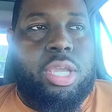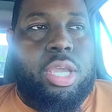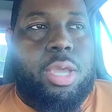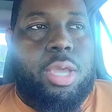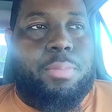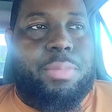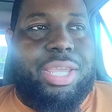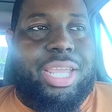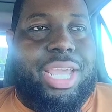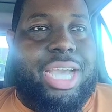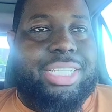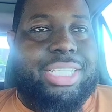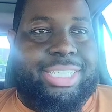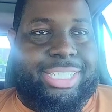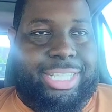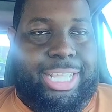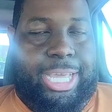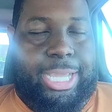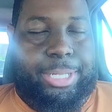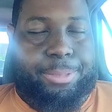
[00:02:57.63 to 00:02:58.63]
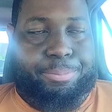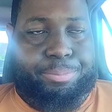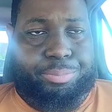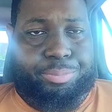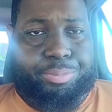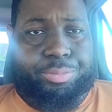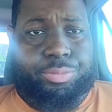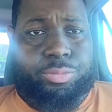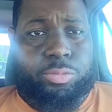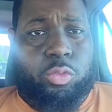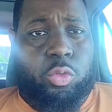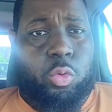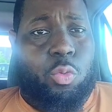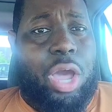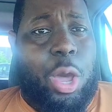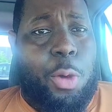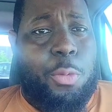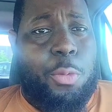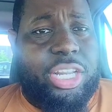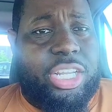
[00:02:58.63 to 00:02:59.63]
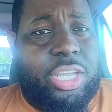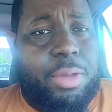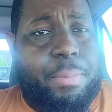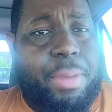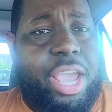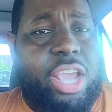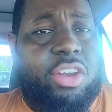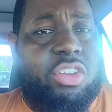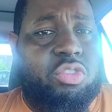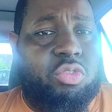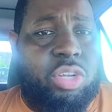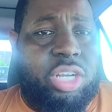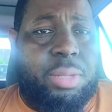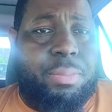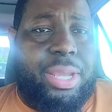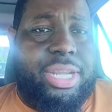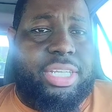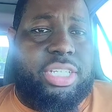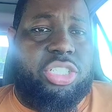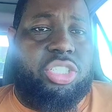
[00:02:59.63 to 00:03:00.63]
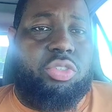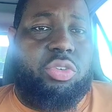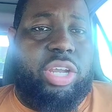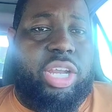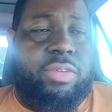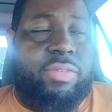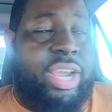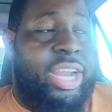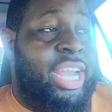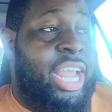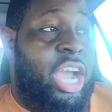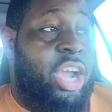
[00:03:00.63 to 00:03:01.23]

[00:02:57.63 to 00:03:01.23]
because it's like, why would the Commanders really make this trade right now?